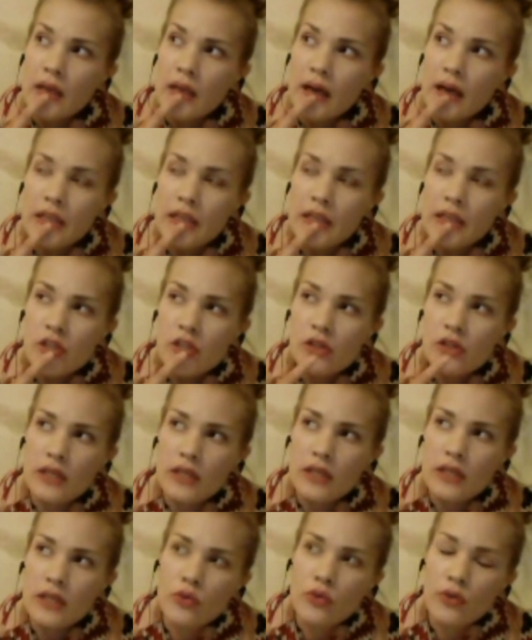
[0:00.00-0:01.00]
I
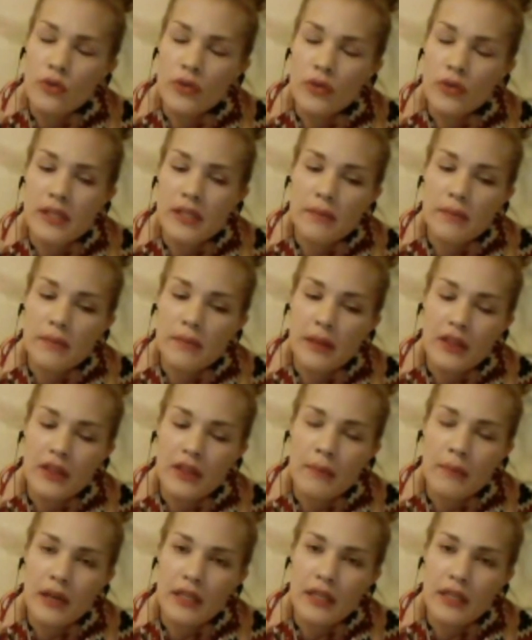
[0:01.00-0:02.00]
initially took this
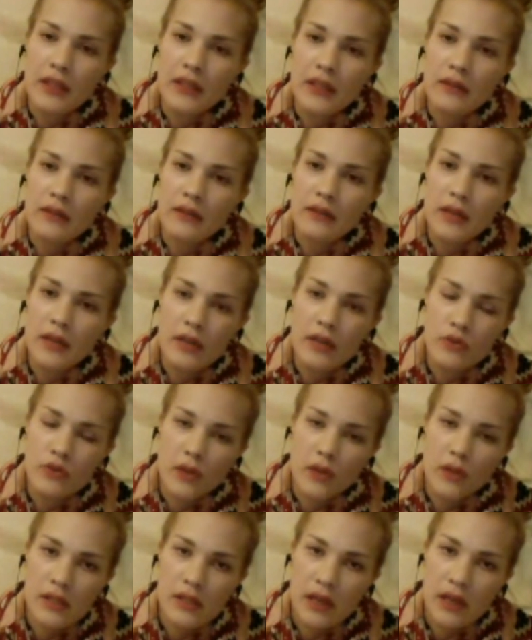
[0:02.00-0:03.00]

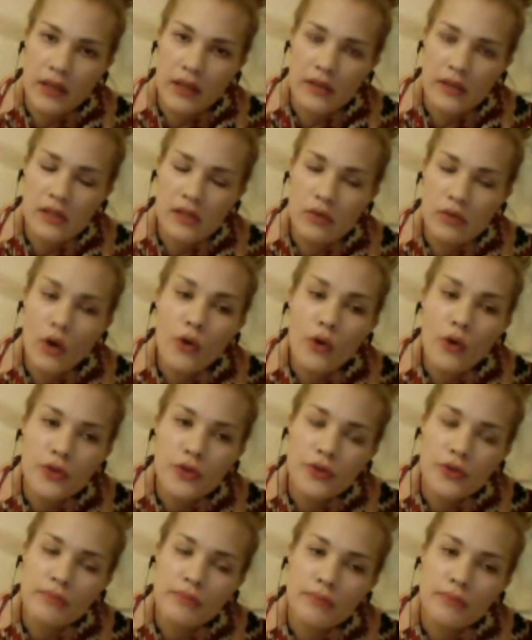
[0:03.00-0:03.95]
natural science road